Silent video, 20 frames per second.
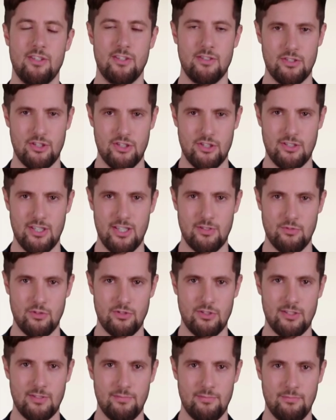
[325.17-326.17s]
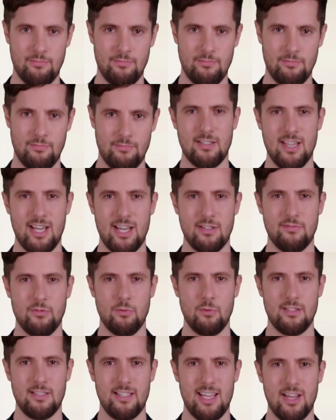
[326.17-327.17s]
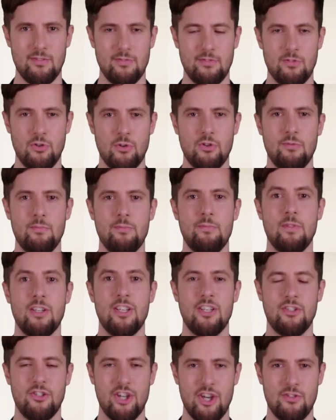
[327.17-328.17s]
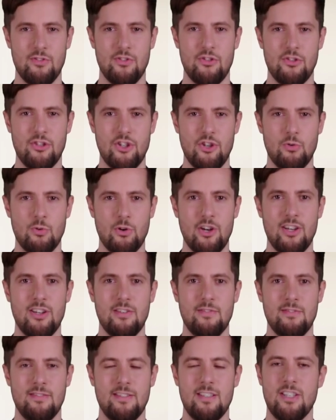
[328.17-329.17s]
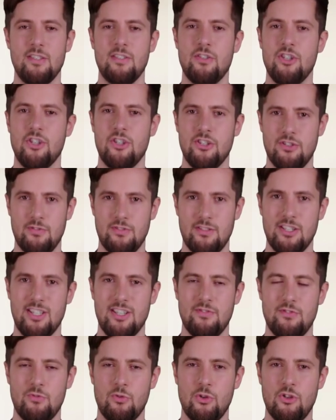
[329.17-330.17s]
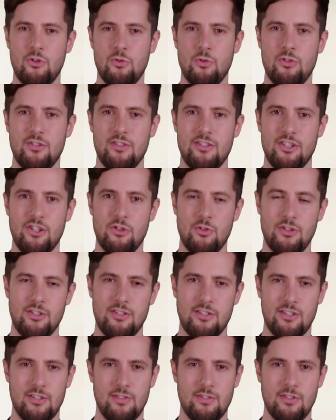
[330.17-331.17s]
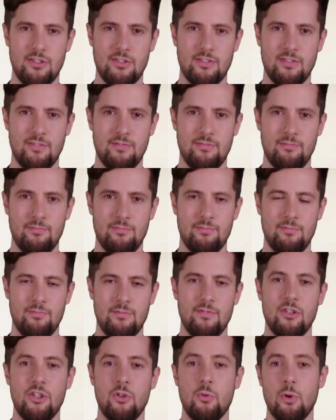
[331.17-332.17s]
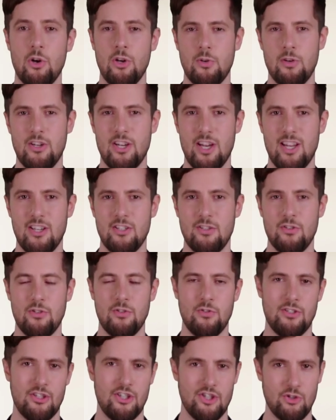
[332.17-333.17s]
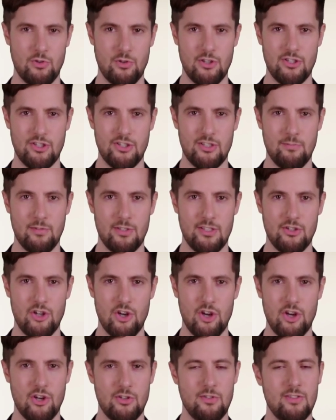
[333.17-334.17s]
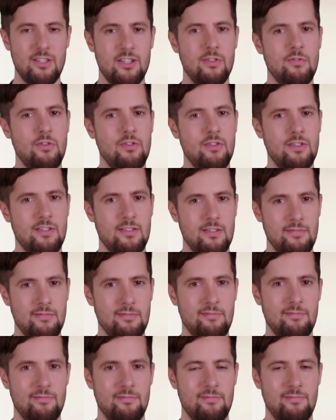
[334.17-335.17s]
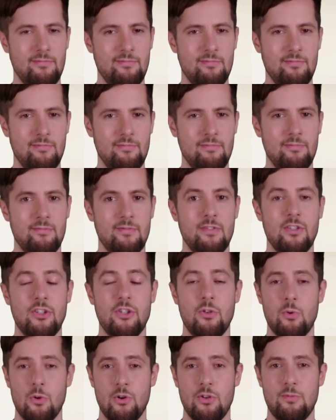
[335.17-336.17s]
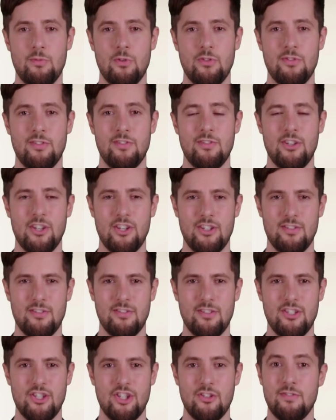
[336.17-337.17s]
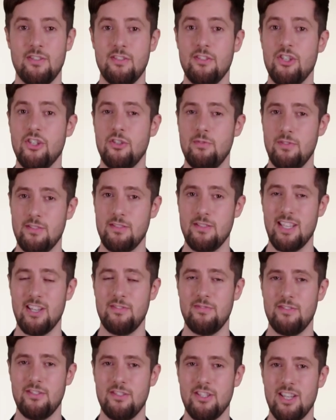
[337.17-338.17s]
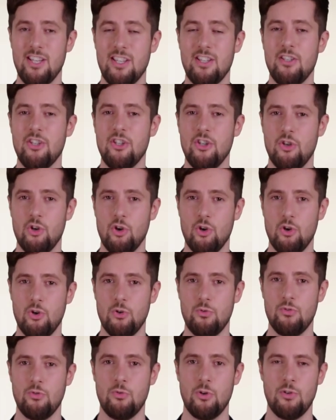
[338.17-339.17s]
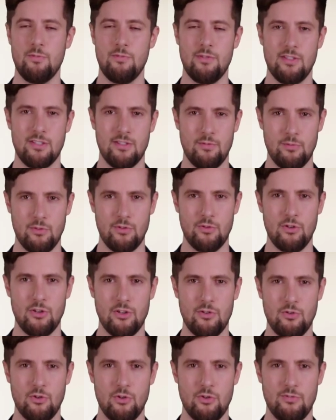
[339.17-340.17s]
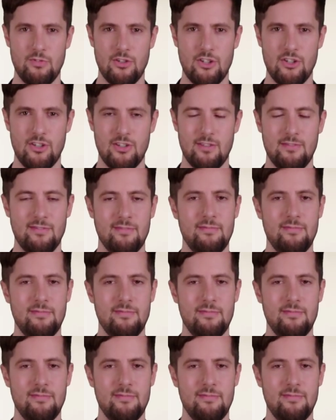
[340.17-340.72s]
It's just different. Even when life throws big challenges our way, like the loss of a loved one or a serious illness, the way we handle those situations makes all the difference. To one person, such events could be devastating, overwhelming them with grief or fear.